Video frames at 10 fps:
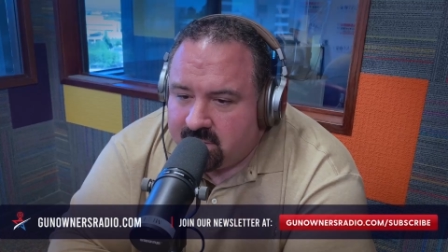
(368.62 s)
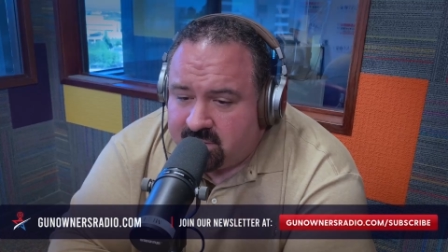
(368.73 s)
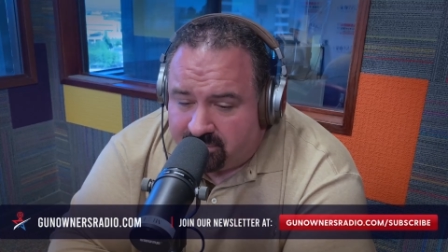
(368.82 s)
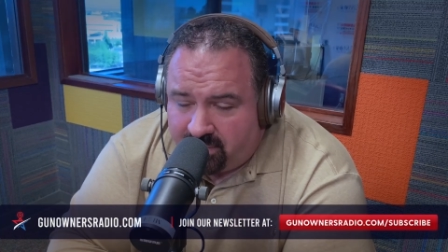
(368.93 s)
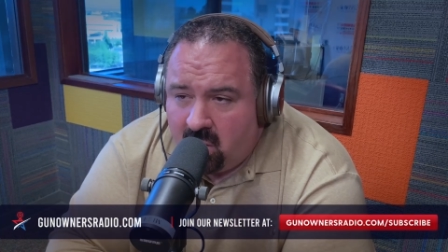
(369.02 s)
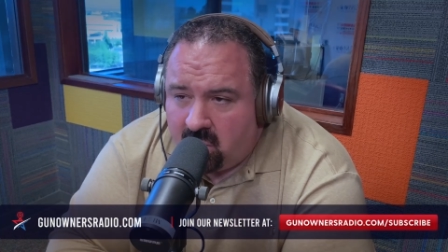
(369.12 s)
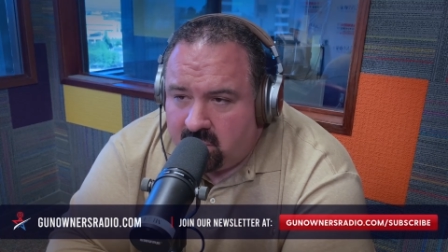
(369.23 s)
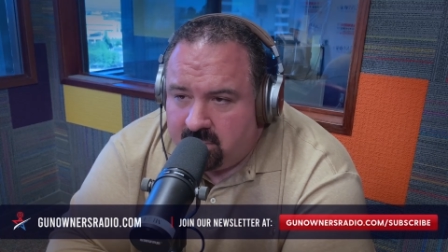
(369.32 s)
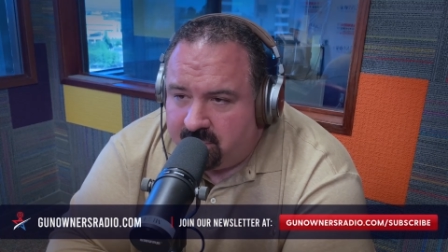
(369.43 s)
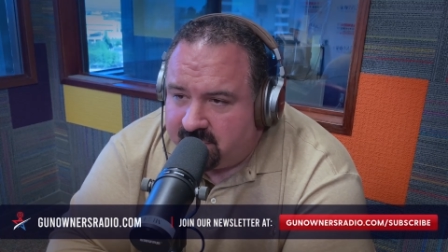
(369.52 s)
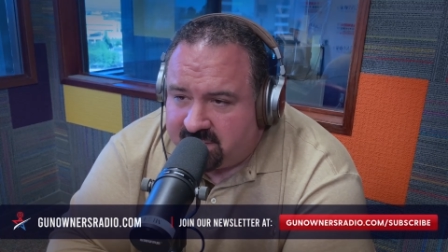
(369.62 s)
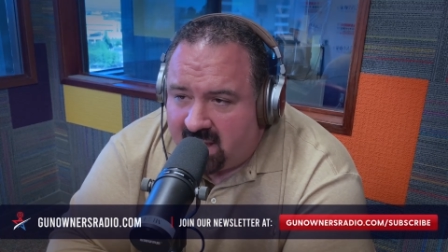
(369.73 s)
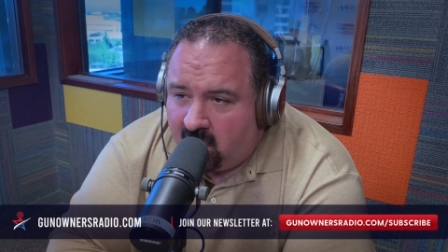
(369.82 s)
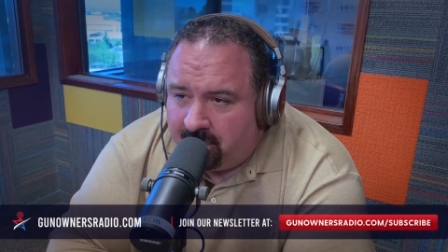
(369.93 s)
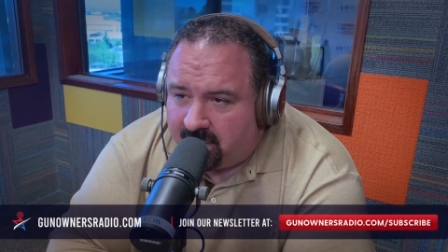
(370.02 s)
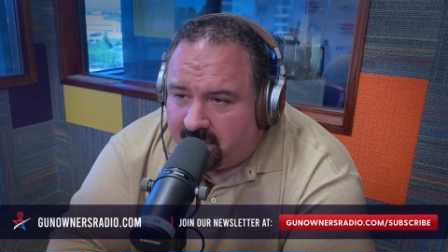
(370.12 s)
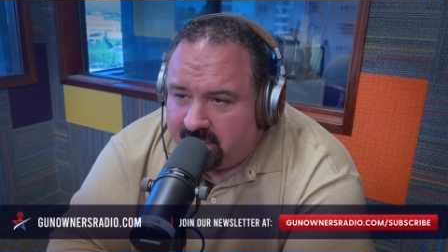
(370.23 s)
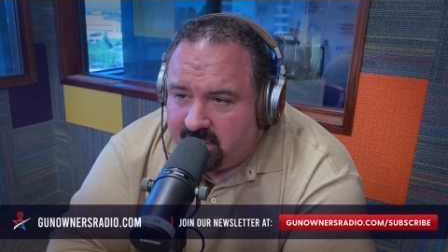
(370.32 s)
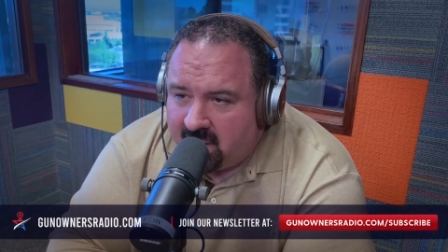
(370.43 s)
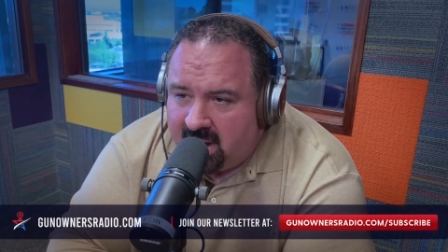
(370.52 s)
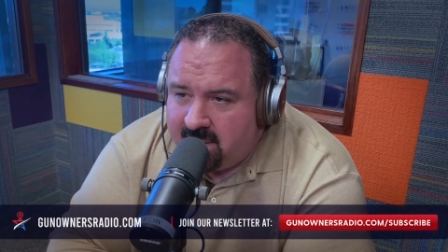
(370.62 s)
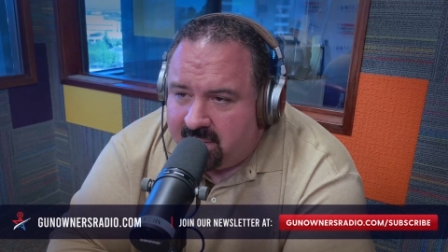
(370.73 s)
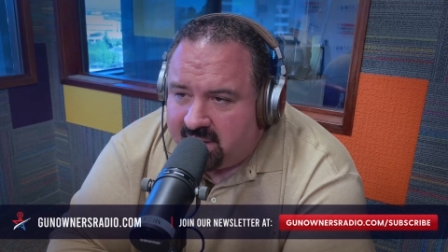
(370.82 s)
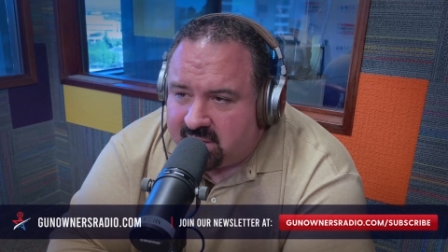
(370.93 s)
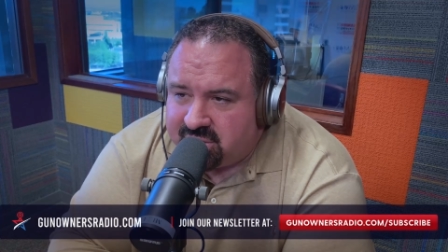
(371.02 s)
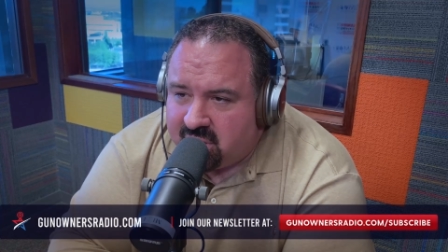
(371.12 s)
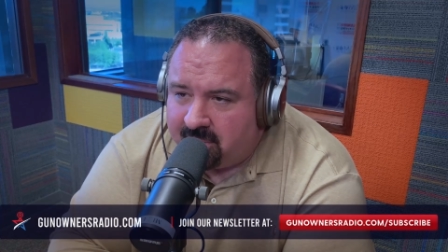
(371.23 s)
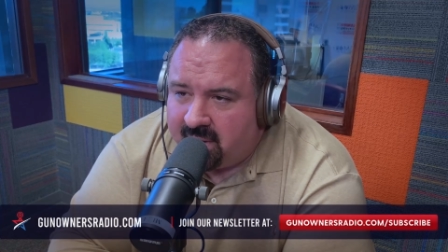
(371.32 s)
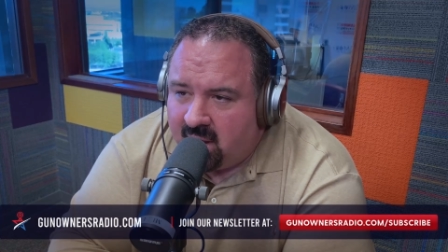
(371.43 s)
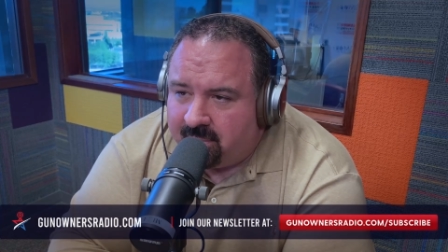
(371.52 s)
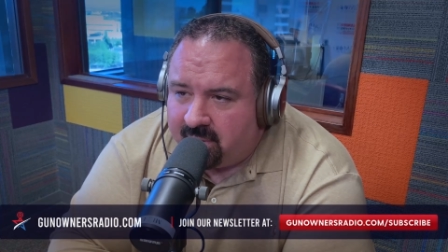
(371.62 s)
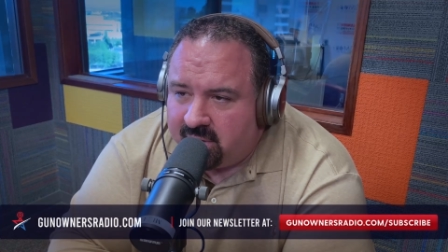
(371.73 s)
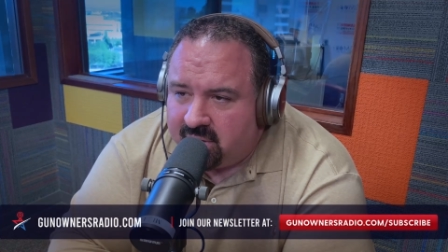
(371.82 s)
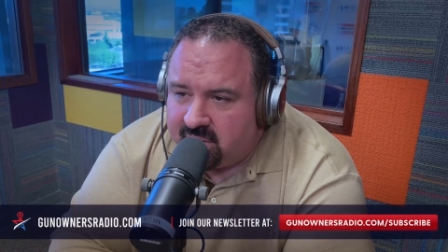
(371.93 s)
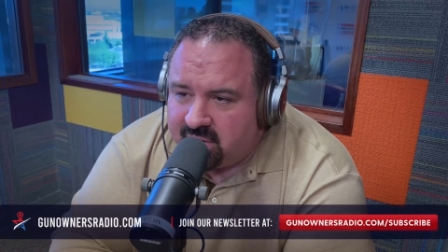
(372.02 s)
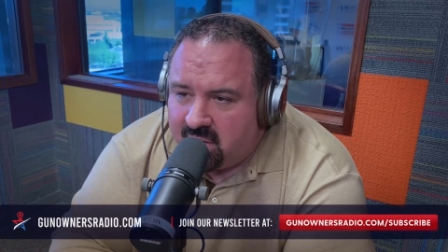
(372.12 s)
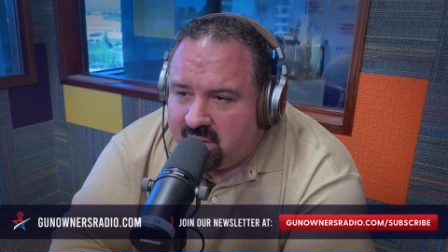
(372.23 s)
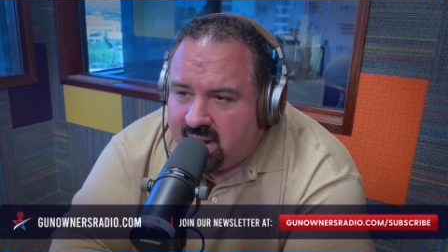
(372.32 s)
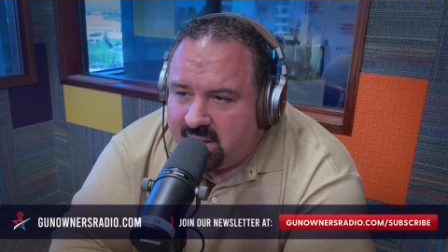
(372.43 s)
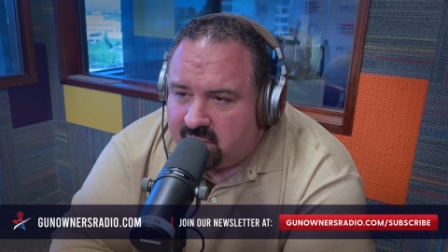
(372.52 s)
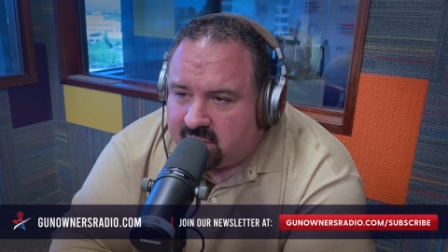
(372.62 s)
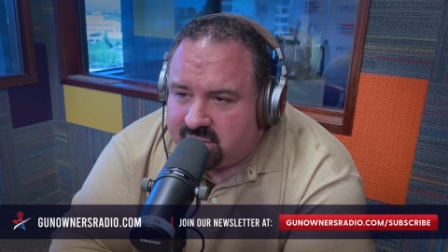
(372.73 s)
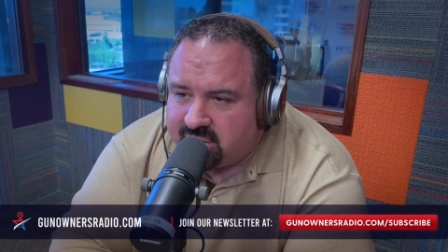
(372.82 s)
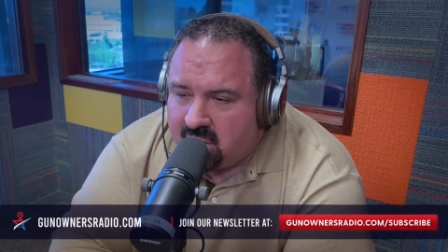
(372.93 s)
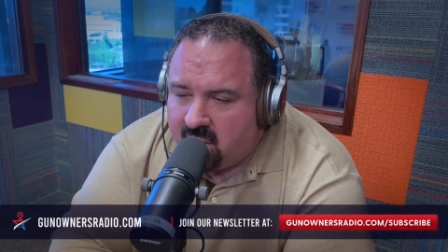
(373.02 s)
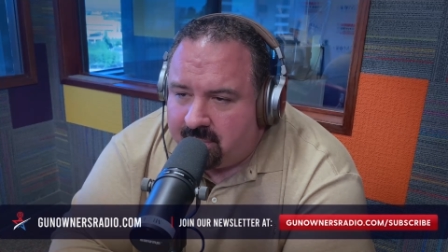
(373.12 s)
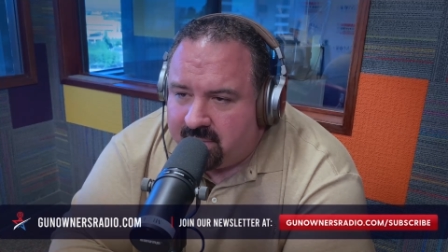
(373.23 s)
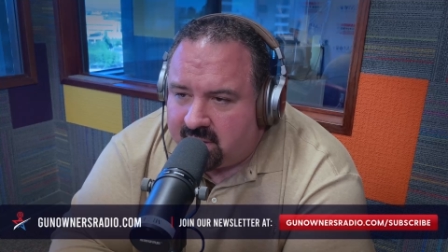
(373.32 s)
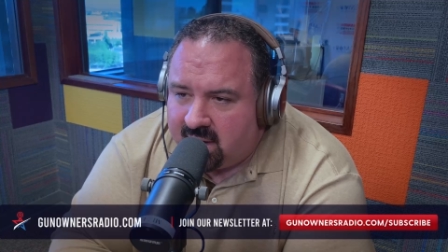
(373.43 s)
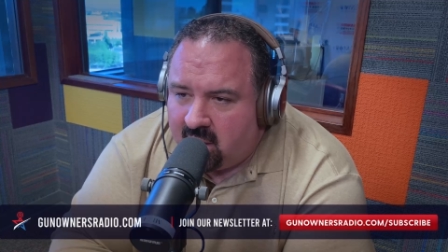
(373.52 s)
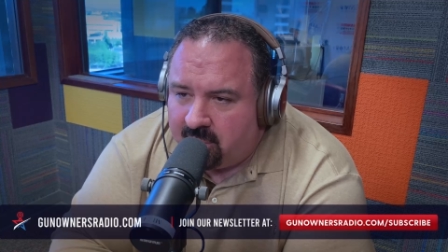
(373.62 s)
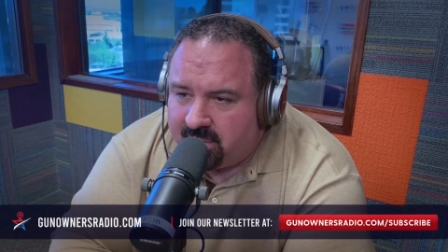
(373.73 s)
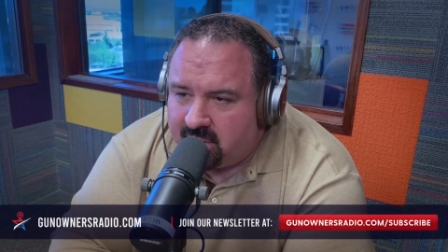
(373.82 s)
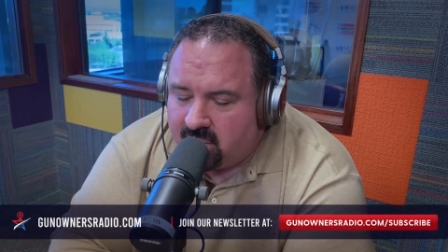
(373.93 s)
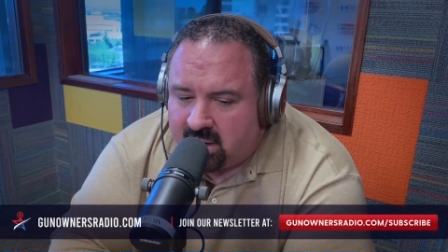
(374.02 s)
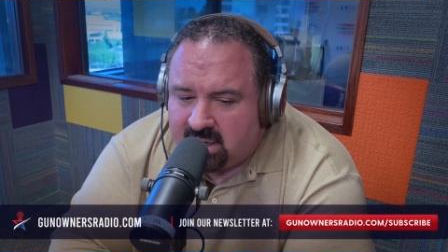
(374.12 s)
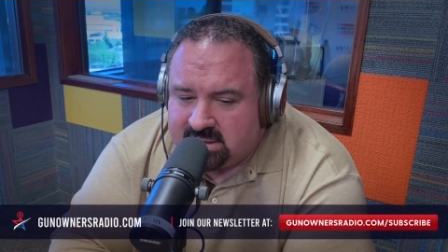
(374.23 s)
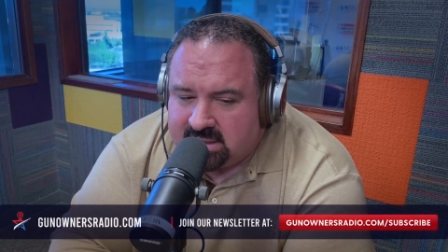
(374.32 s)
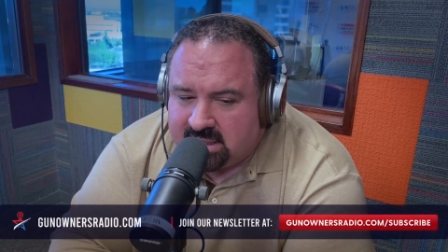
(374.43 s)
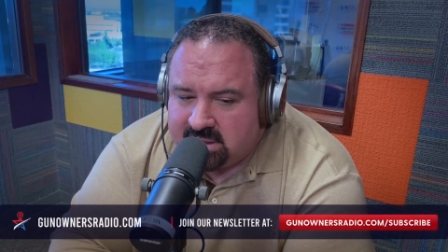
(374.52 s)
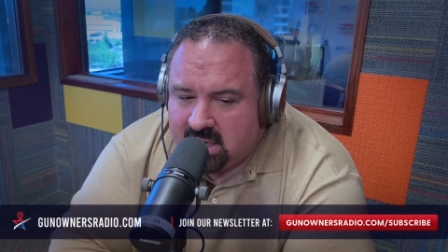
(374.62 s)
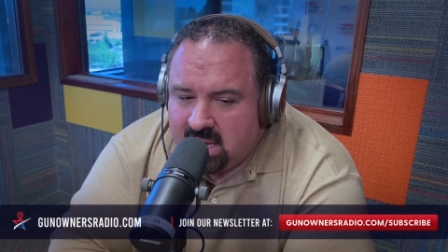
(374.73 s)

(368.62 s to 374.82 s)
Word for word: to vote, but to help her, oh, oh, anybody oh, can okay. show up and help. Gotcha, you, can gotcha, donate, gotcha. you can show up, you can help, you can do all kinds of things.